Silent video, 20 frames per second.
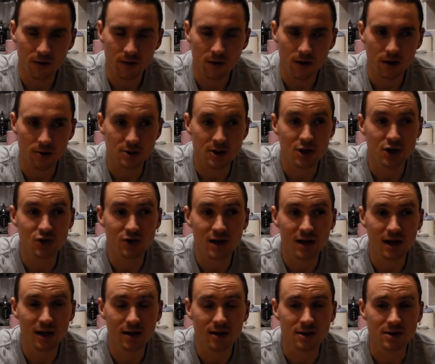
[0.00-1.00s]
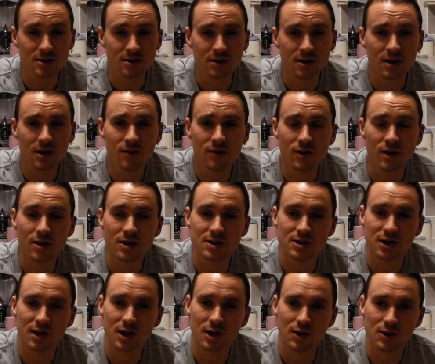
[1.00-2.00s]
I was going to drill it out last night and realised
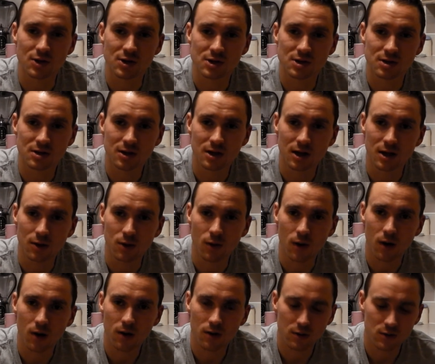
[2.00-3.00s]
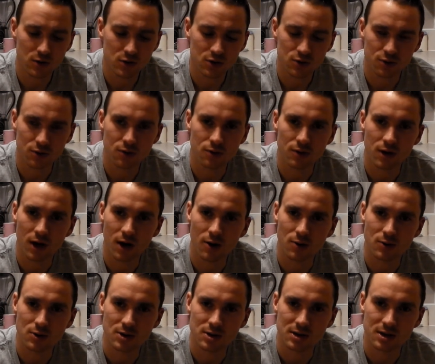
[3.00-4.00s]
I'd lost the little screw that
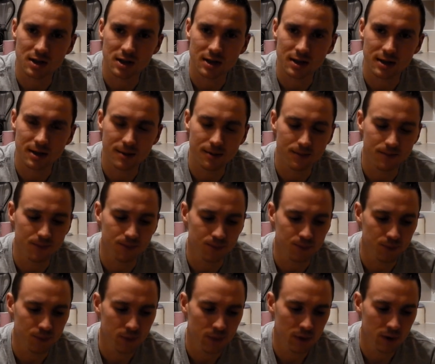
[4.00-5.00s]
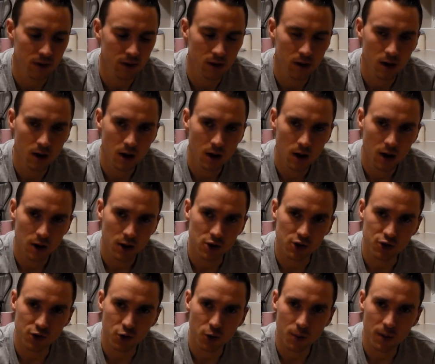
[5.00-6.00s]
holds the um, the
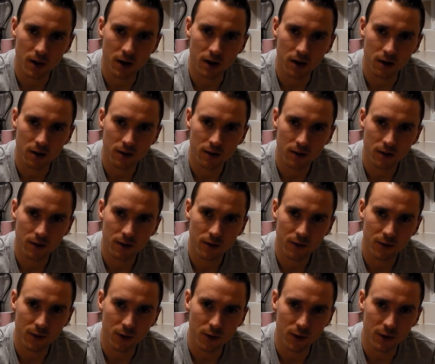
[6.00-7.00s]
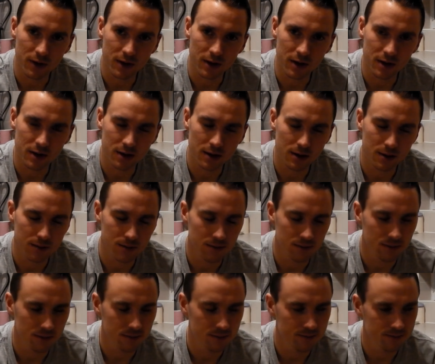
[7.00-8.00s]
drill part for the
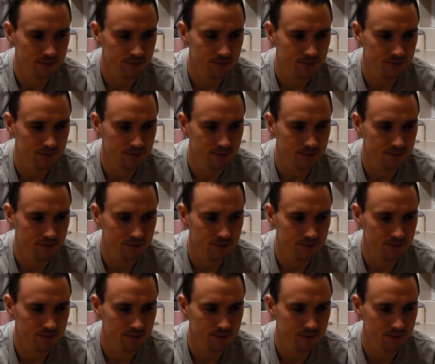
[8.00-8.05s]
um,